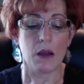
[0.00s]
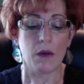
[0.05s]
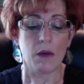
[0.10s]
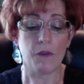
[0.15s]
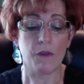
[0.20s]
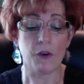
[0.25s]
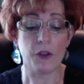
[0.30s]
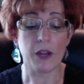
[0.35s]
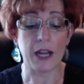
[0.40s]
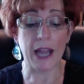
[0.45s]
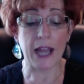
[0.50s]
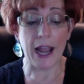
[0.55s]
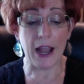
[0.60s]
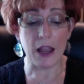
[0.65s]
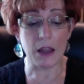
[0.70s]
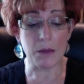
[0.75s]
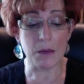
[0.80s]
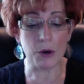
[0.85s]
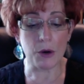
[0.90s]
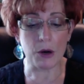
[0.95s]
For the
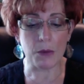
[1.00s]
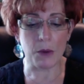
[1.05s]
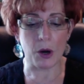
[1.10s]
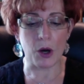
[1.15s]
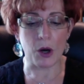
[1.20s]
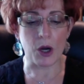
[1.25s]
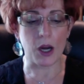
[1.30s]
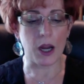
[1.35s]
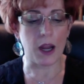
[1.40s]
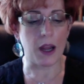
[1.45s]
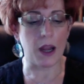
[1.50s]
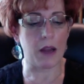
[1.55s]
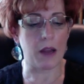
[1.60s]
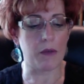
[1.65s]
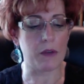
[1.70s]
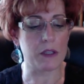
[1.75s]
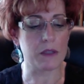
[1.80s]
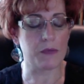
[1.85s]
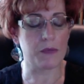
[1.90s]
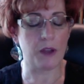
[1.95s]
Gatlinburg market, it
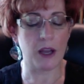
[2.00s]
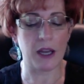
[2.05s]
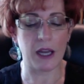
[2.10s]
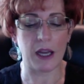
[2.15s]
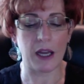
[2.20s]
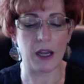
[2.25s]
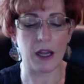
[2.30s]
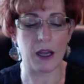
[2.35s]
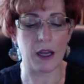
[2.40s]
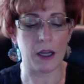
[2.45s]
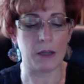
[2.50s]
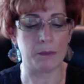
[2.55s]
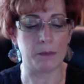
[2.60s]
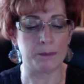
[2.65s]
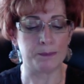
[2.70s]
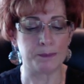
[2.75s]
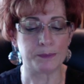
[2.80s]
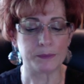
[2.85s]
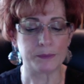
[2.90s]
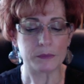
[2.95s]
was funny.
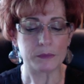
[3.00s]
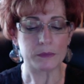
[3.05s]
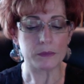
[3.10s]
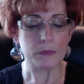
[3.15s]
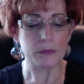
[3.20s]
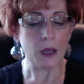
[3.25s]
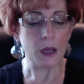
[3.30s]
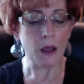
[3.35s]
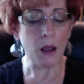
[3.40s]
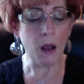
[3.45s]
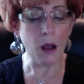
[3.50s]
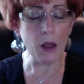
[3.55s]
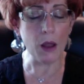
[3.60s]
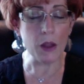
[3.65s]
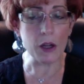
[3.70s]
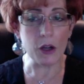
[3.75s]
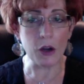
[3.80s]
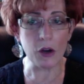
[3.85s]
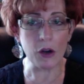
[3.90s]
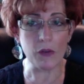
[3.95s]
All
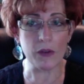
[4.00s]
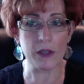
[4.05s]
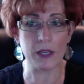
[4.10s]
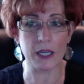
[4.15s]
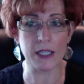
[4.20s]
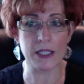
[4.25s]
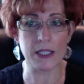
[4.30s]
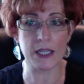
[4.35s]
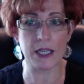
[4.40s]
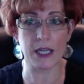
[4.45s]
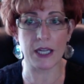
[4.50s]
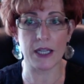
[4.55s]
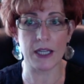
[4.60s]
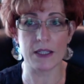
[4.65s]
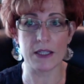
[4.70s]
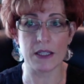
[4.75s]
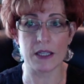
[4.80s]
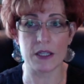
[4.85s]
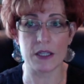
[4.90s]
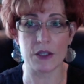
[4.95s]
the COVID-19
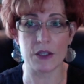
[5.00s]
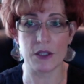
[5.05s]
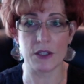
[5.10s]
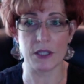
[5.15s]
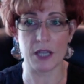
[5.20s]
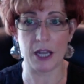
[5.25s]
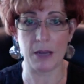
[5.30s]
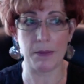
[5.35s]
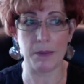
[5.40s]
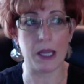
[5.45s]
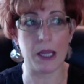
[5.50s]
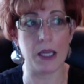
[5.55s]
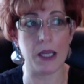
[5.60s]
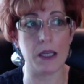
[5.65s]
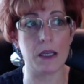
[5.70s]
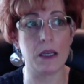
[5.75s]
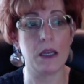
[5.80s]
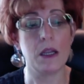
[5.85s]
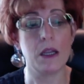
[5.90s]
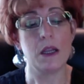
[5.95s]
cancellations came
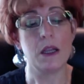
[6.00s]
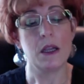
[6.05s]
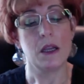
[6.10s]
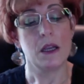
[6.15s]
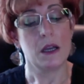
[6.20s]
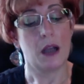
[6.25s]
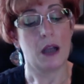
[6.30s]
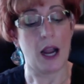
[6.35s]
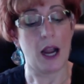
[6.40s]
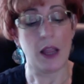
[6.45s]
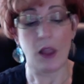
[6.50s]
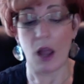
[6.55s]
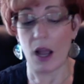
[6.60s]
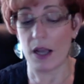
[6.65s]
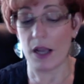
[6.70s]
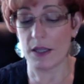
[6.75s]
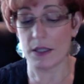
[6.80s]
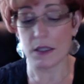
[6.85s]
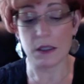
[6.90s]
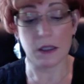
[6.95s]
in. I
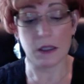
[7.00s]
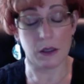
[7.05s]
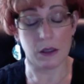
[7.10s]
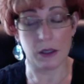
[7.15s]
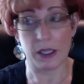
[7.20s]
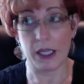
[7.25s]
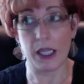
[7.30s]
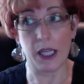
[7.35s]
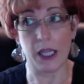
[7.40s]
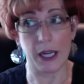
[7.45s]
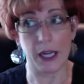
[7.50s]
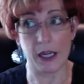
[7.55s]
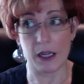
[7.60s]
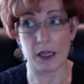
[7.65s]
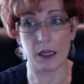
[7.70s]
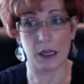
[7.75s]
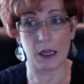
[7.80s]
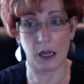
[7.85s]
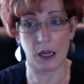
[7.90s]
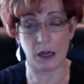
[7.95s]
lost literally
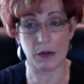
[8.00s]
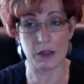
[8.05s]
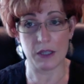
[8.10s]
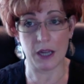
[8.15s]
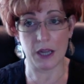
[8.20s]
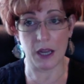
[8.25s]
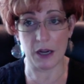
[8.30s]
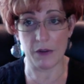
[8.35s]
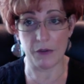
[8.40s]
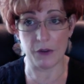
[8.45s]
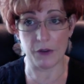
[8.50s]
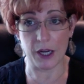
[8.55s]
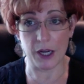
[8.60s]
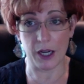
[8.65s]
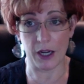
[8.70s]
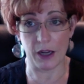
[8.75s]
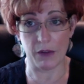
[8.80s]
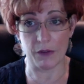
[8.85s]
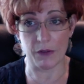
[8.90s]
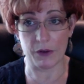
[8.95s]
like I was kind of
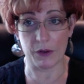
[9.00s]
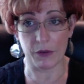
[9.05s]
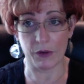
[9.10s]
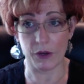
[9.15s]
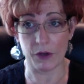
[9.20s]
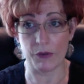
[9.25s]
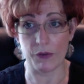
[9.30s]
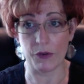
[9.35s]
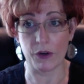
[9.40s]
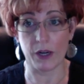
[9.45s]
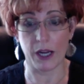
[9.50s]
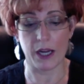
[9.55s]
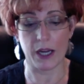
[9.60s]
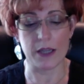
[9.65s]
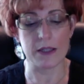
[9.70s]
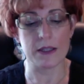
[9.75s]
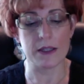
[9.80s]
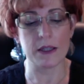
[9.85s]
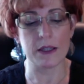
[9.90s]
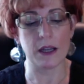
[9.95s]
freaking out for 3 or 4
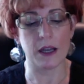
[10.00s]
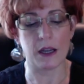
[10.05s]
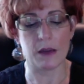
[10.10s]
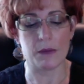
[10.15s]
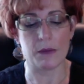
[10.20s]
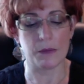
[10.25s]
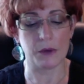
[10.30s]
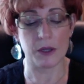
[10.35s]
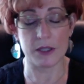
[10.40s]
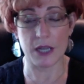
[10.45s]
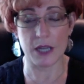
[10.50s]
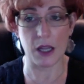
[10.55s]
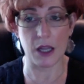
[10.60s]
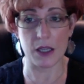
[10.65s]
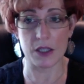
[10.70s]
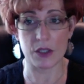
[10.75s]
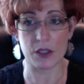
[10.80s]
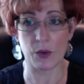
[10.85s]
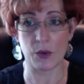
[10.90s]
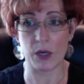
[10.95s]
days because I
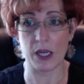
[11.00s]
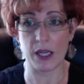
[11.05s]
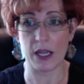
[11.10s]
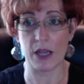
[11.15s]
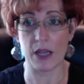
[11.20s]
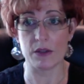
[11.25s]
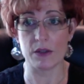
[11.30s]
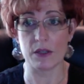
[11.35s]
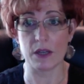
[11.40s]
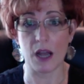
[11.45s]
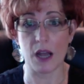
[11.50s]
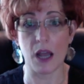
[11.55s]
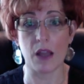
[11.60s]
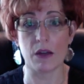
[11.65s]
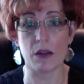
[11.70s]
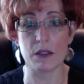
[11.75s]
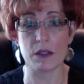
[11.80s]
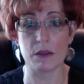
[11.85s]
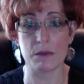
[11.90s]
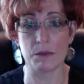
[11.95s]
lost
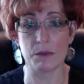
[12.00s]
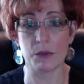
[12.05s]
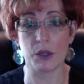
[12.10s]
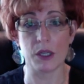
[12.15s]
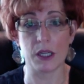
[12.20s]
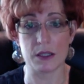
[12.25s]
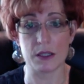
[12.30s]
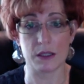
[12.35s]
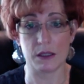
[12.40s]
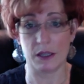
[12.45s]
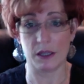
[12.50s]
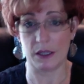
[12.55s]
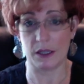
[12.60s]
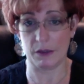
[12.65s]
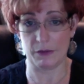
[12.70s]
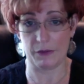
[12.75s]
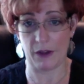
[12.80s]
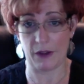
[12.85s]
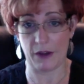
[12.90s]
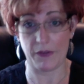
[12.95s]
$20,000 in bookings in
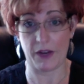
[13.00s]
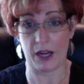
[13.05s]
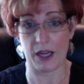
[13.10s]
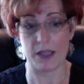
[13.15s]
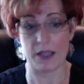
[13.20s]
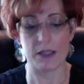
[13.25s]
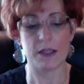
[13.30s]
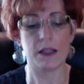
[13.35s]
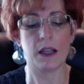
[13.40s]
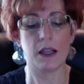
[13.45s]
like 5 days.